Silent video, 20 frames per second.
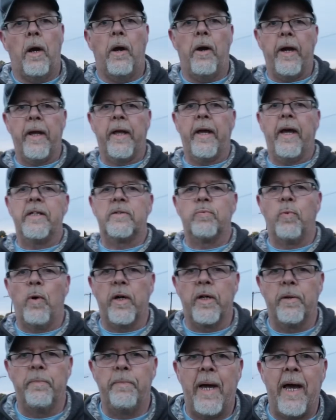All right, guys,
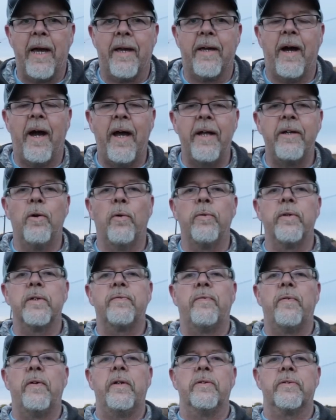welcome back. I know
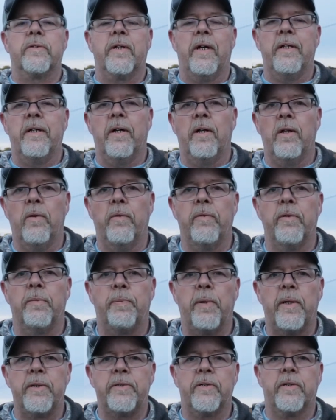this video is kinda all over the
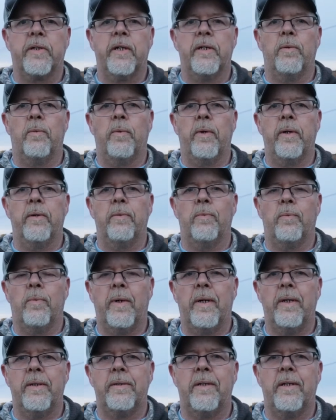place. You're kinda wondering
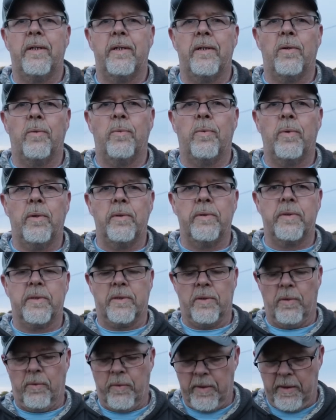what in the world
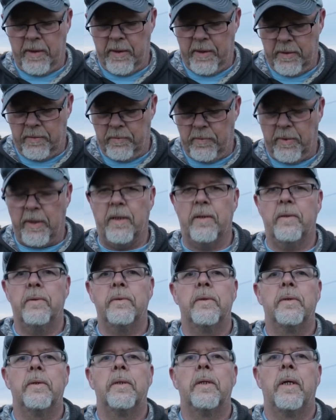is going on. Well,
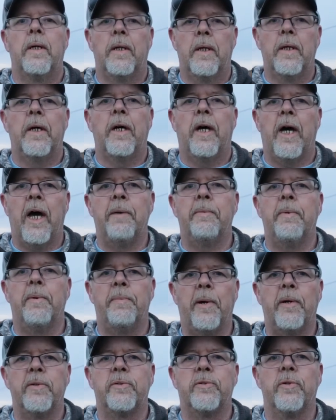I'm
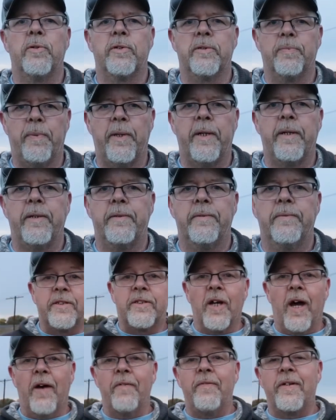about to explain.
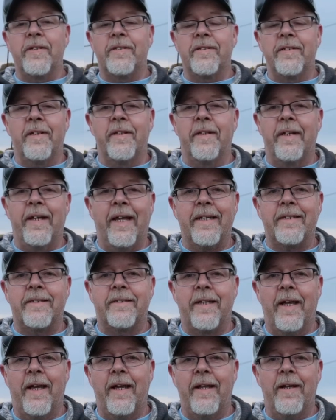It's obviously the
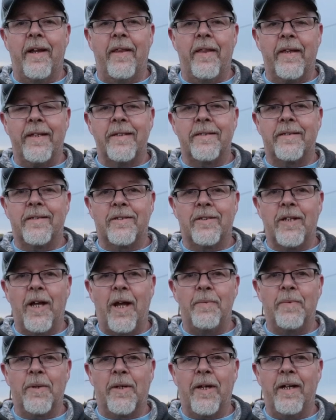next day, and I think it's
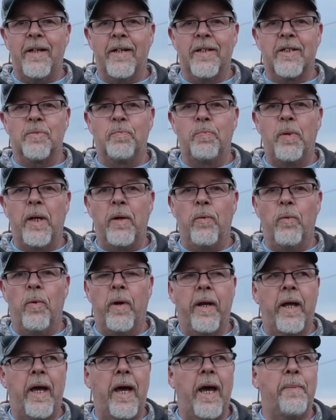time to kind of explain
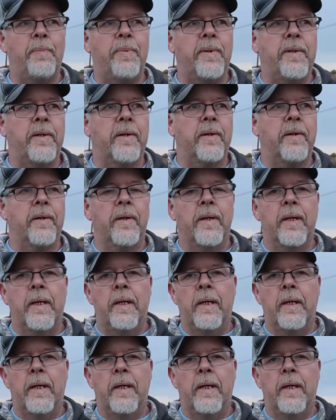what happened here.